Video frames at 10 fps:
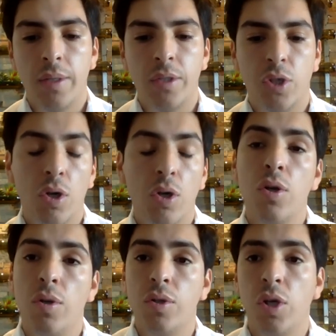
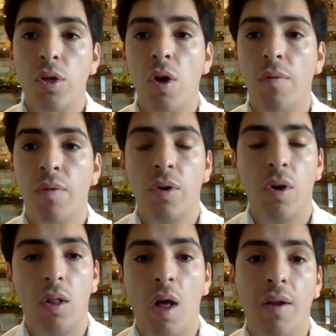turn turn over
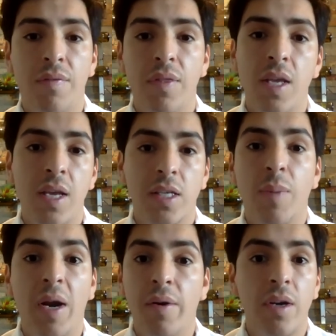a lot of the
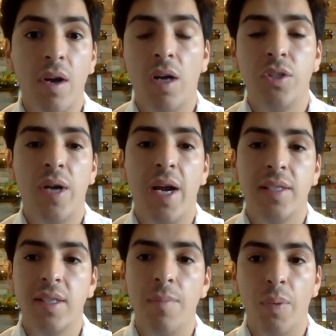expiring
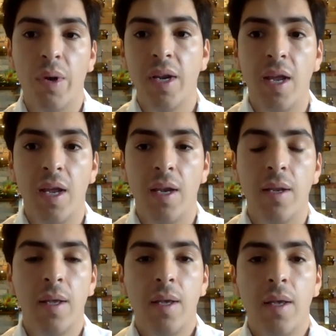contracts and bring
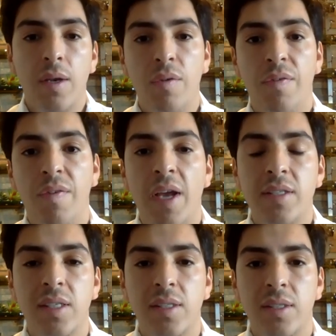in new
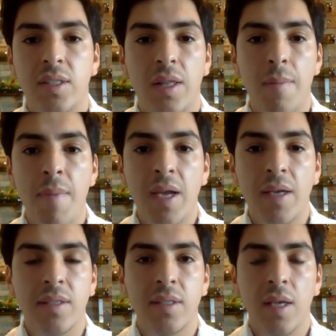faces to the
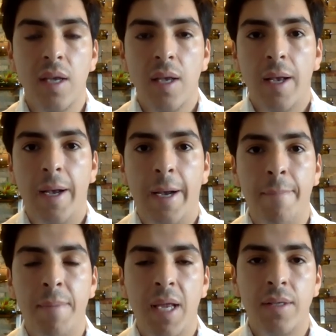mix.
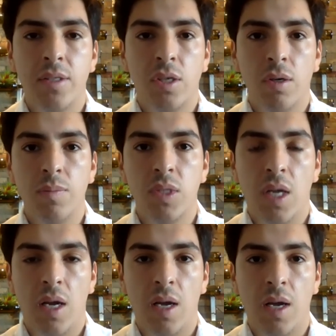Um, in
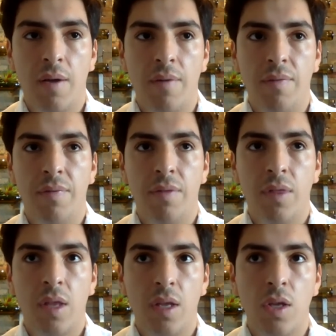terms of
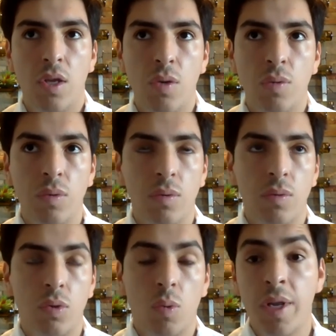the U
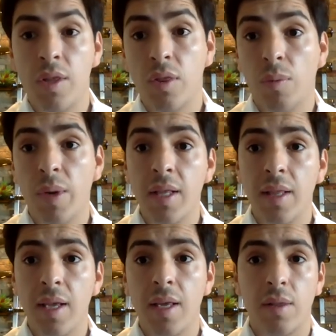twenty-three
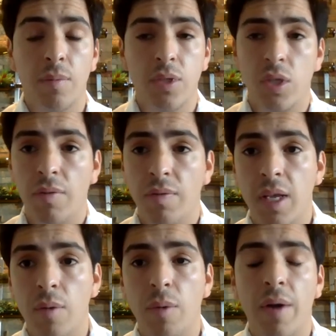League, the Reserve
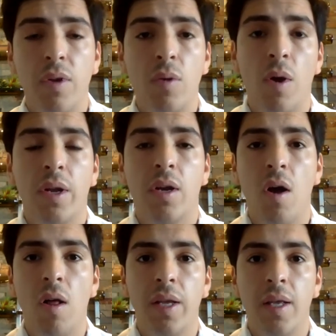League, whatever you want to
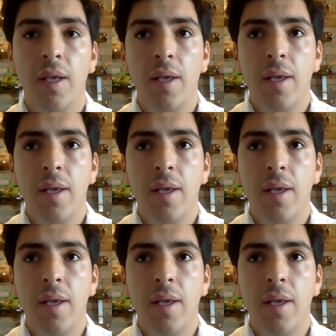call it,